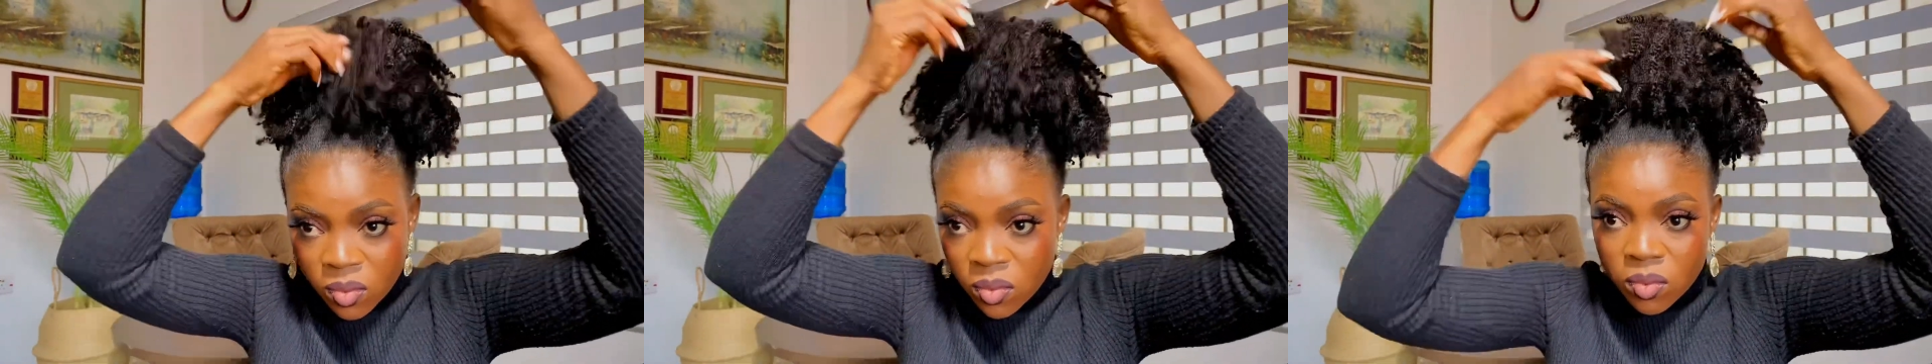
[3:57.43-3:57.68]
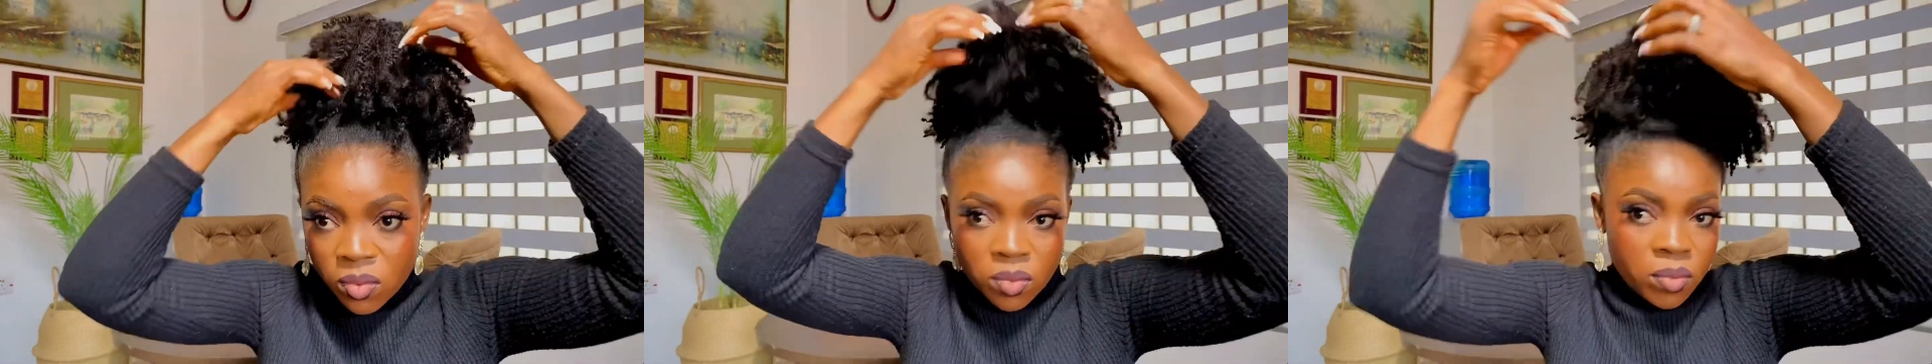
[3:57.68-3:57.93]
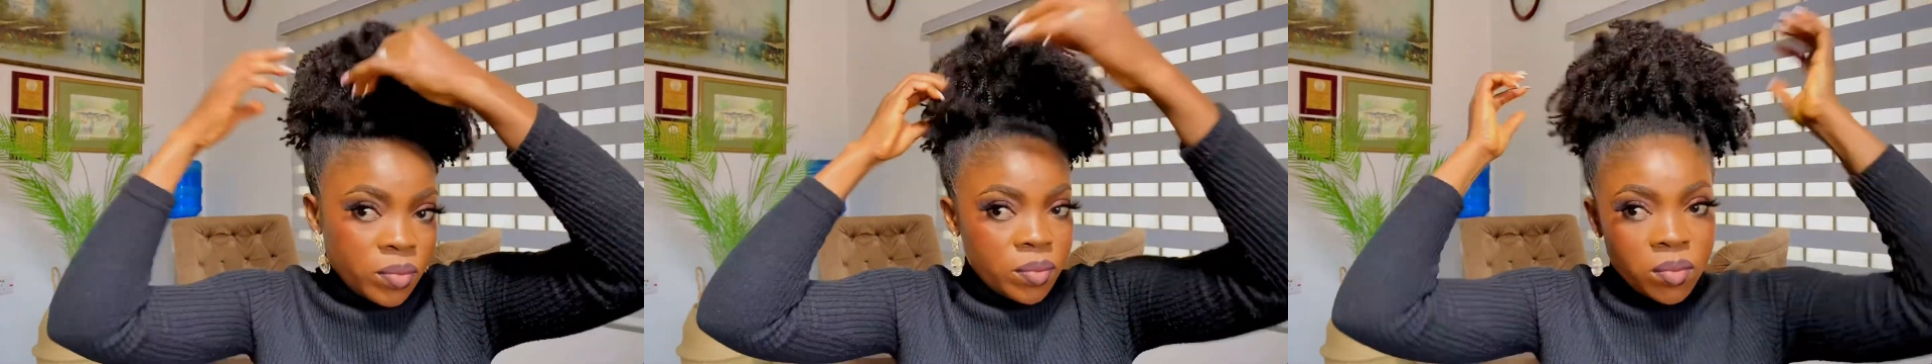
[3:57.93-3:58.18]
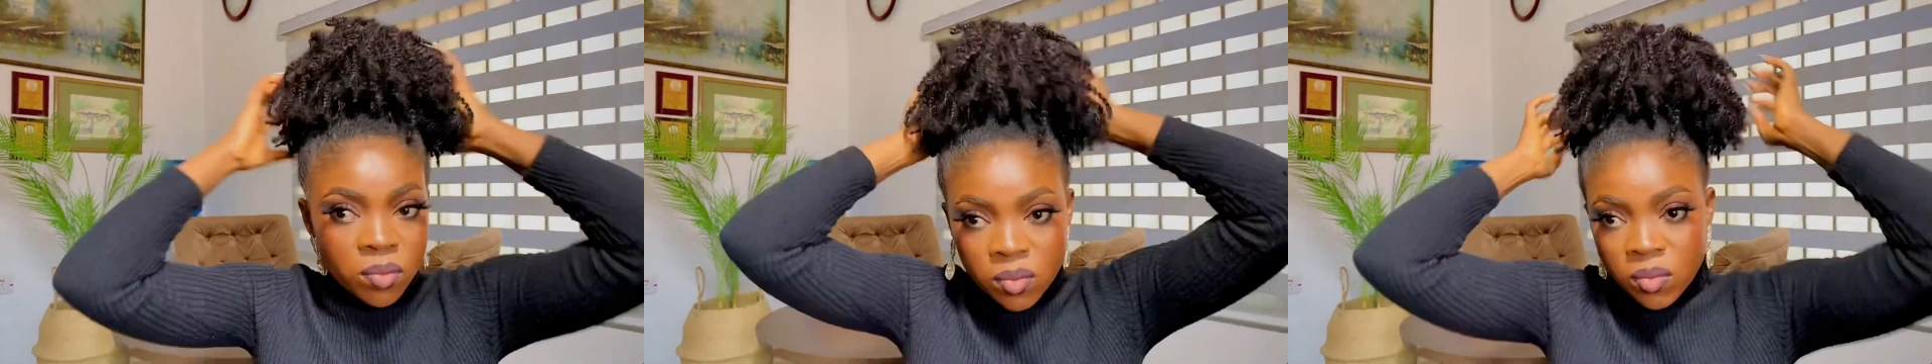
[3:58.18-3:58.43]
Here I
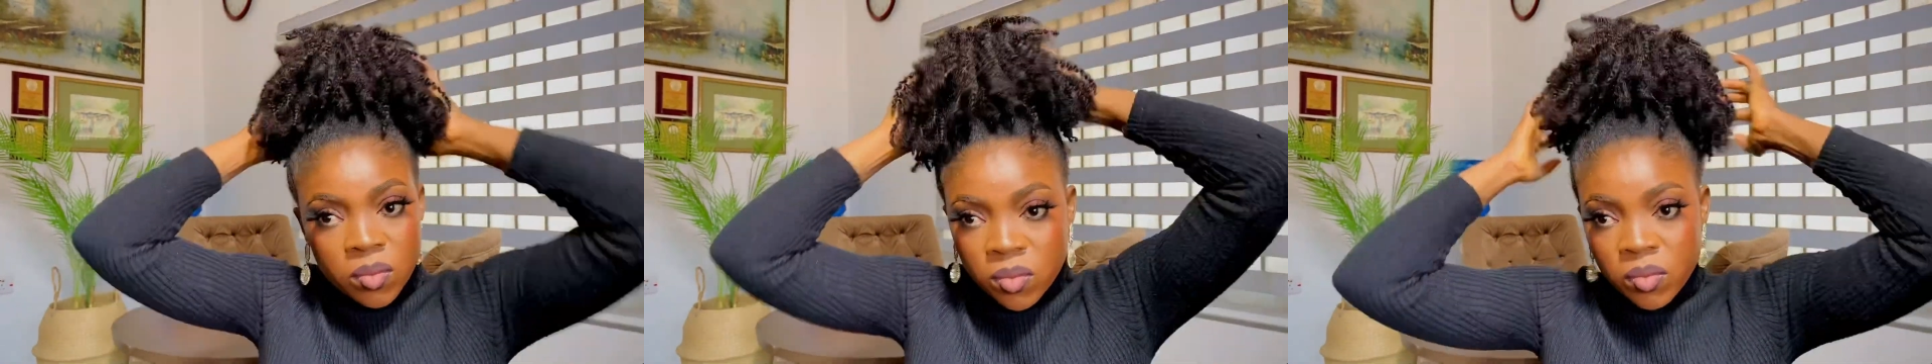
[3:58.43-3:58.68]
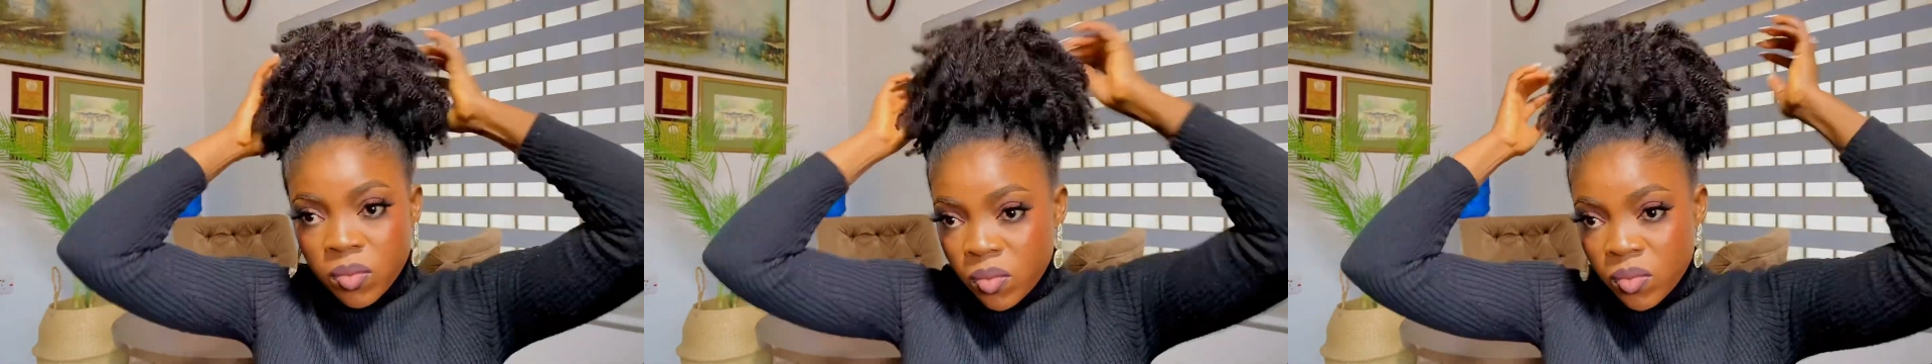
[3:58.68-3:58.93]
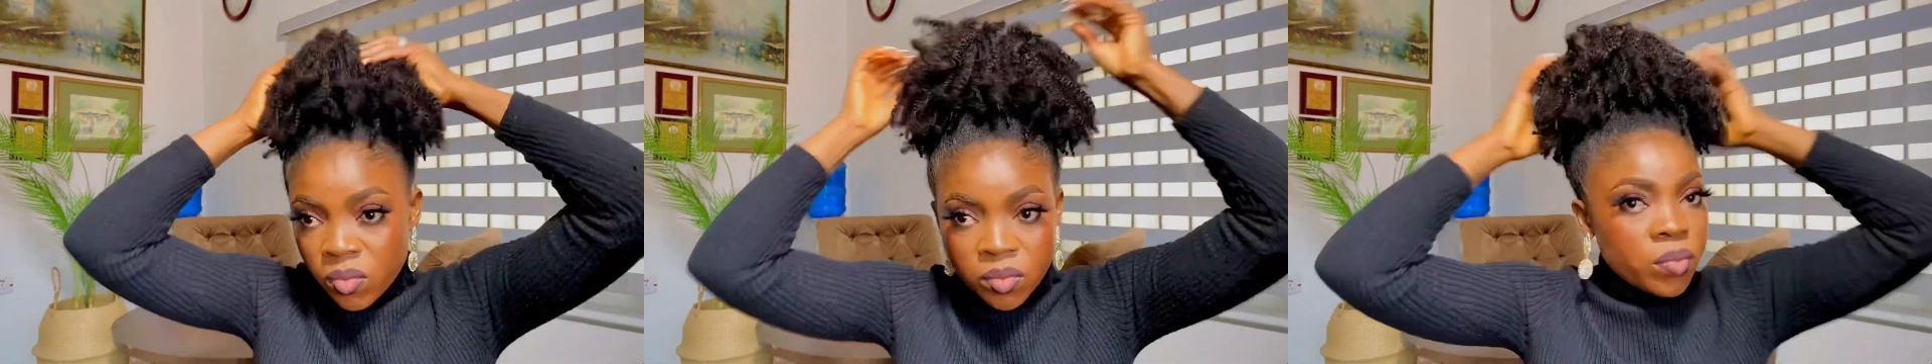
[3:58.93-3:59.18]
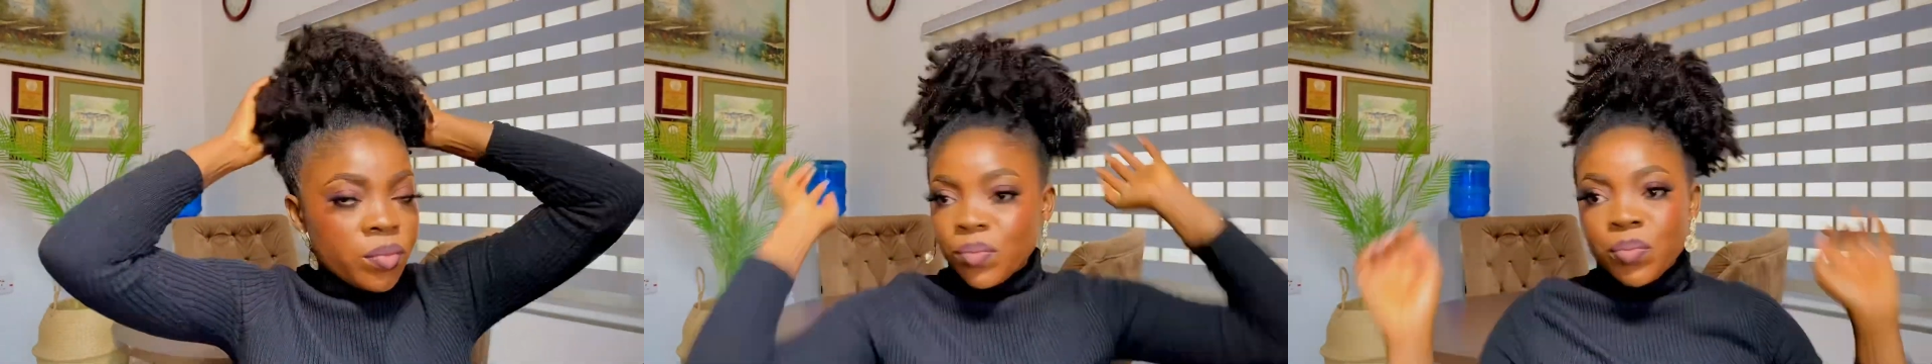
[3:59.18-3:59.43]
am basically using
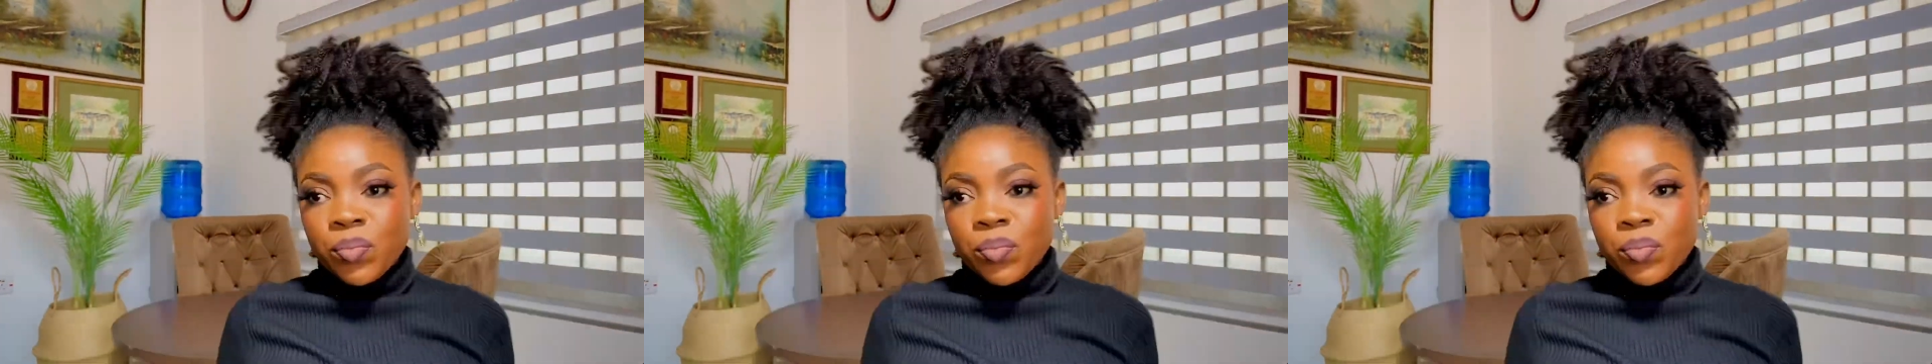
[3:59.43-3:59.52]
my